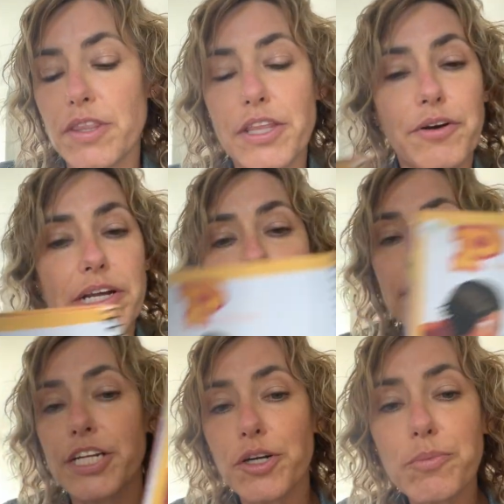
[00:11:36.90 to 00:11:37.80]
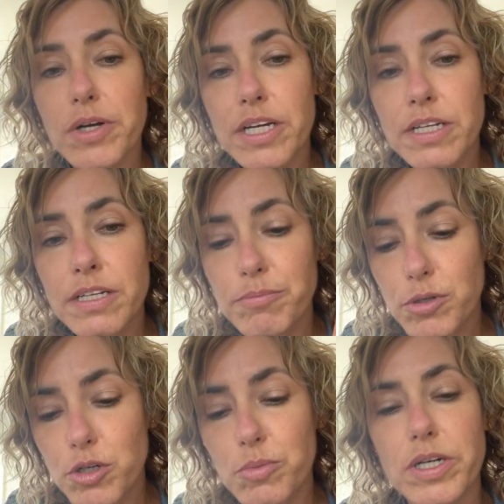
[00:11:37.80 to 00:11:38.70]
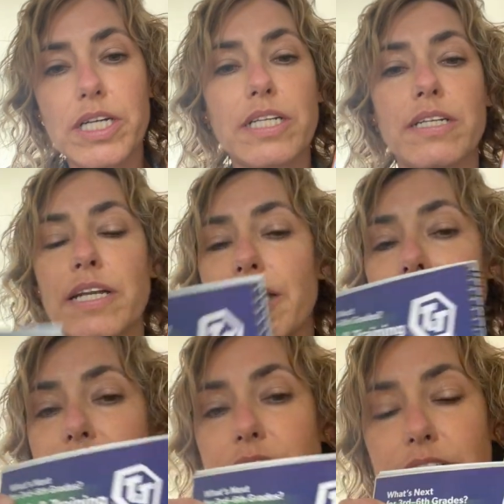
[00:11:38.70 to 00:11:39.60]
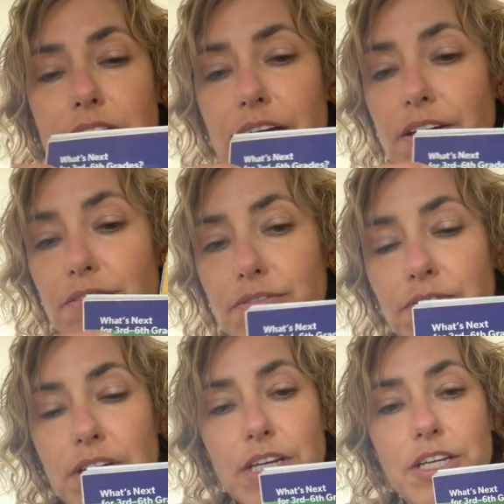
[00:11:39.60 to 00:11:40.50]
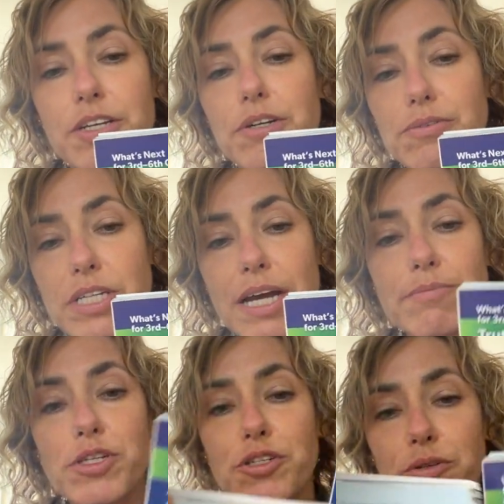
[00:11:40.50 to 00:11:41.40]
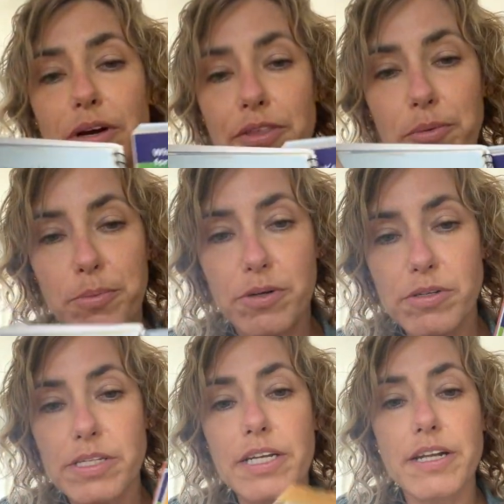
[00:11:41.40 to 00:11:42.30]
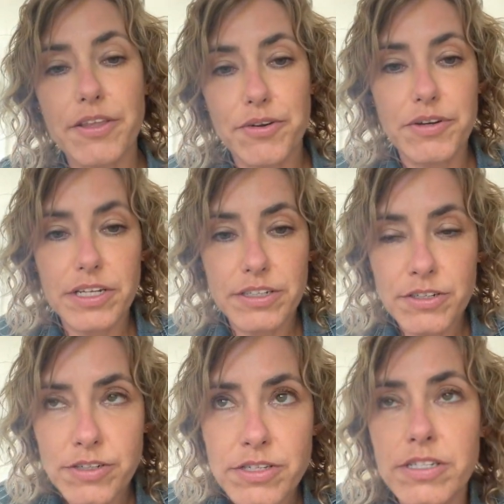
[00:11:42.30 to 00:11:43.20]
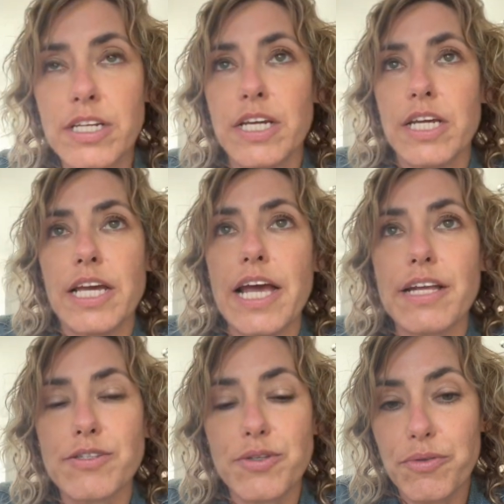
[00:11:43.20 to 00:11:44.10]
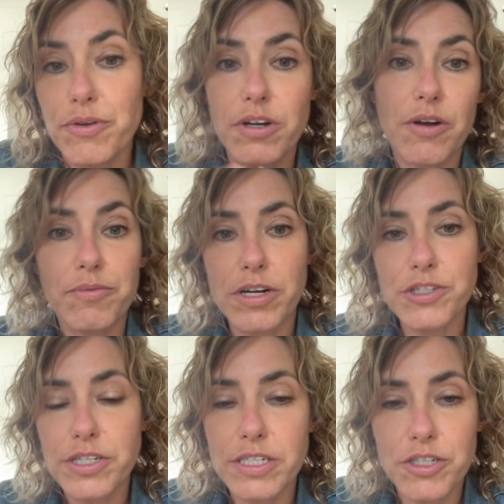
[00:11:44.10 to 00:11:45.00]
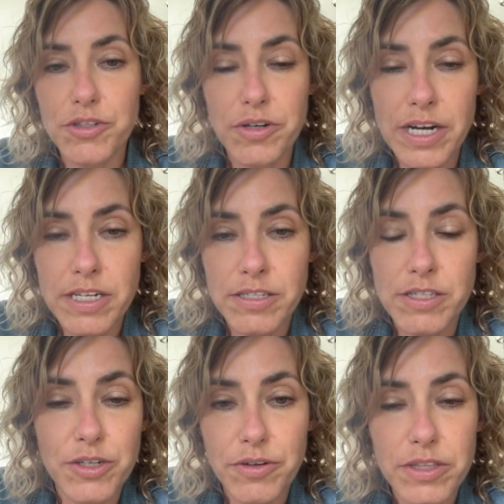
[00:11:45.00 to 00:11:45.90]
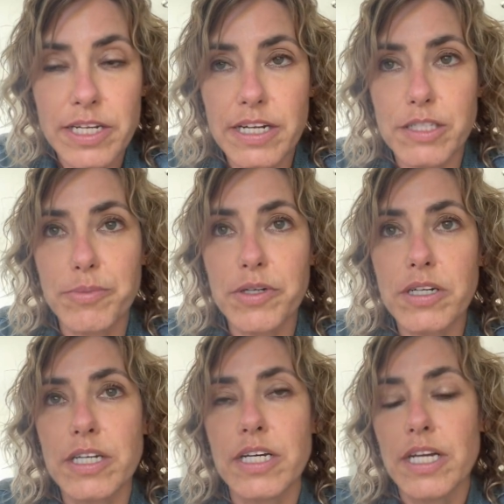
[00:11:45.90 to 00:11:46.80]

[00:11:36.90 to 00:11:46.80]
they're in year 1, book 1, and they still have, time to do other books in other years. And so they're not rushing to try to start the next book.